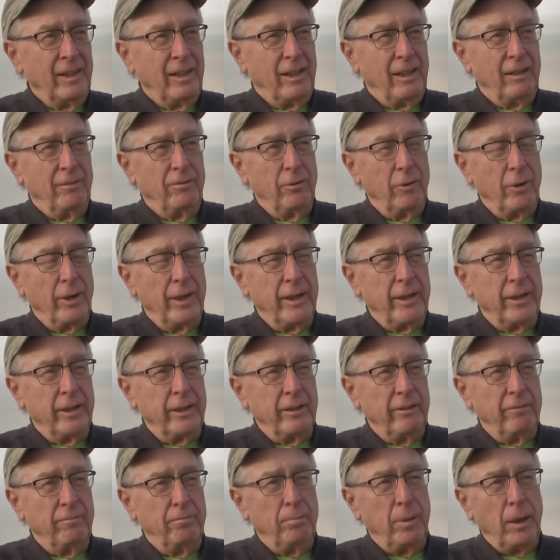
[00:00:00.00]
a
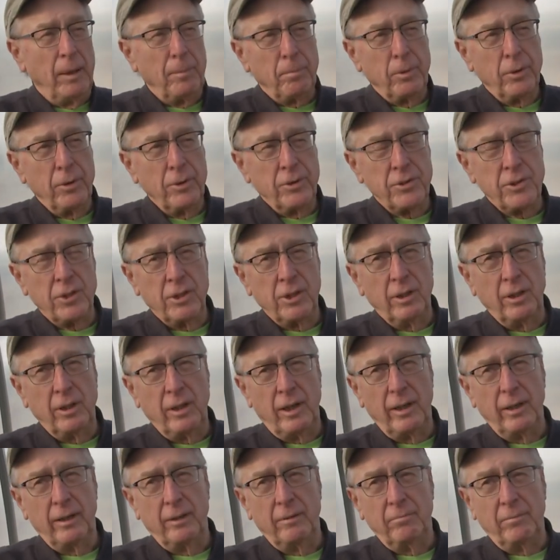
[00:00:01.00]
variety of peppers.
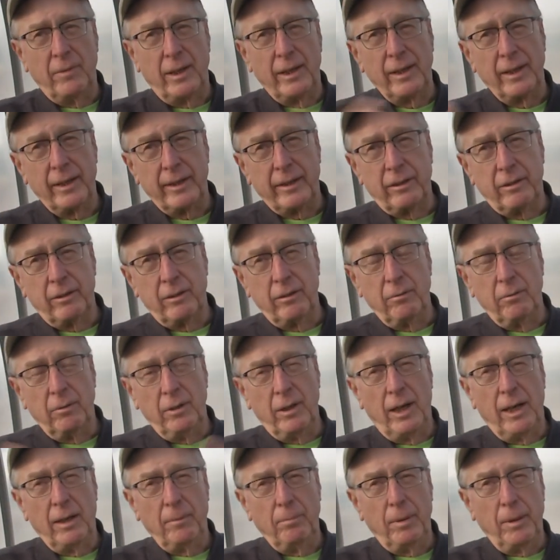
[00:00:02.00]
I like
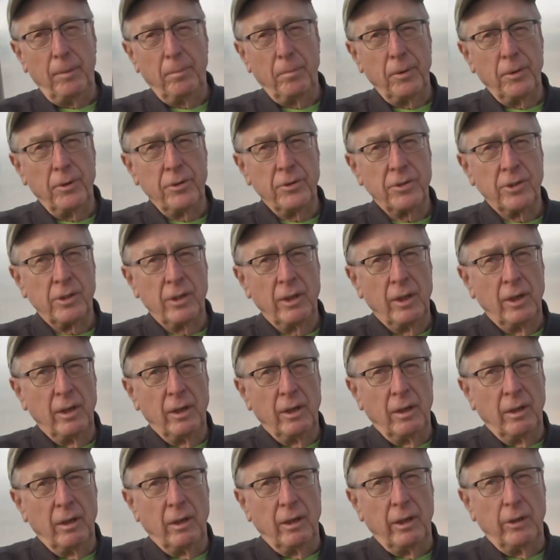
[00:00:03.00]
hot peppers.
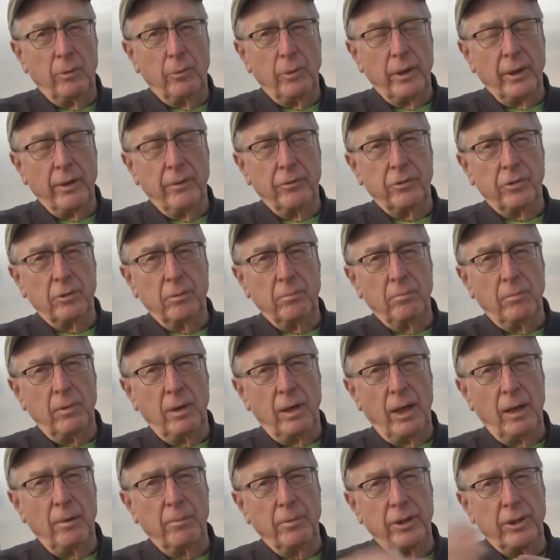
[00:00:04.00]
We have some
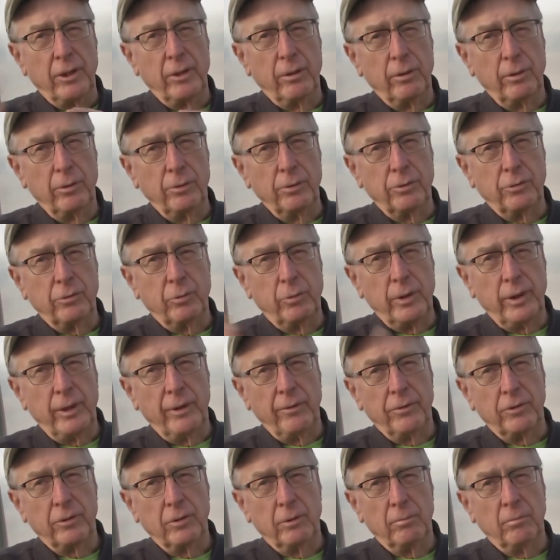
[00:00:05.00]
habaneros, we
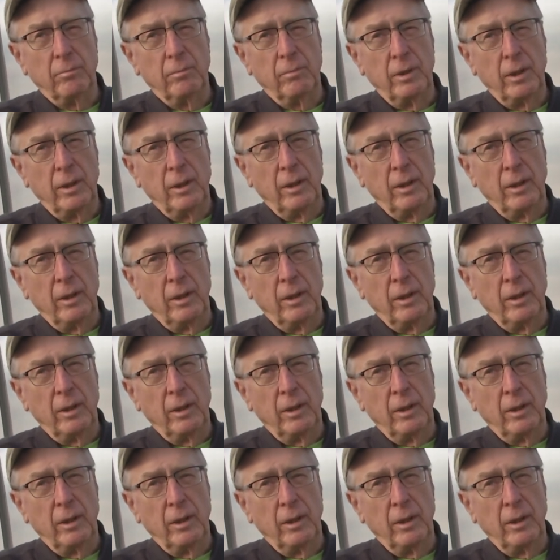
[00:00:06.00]
have some